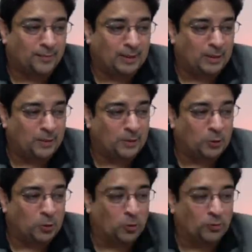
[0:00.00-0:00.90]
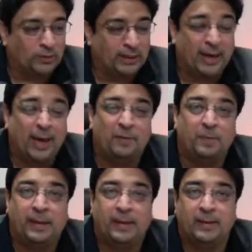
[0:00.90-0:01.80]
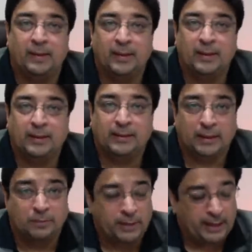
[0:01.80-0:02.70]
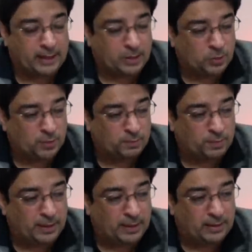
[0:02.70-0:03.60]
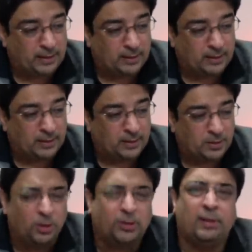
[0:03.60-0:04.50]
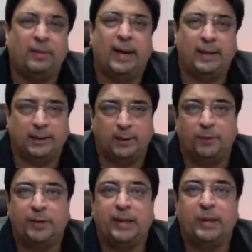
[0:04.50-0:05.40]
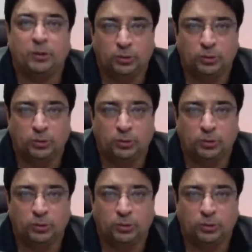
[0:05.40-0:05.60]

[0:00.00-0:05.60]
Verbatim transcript: even though there have been some days who have been not relatively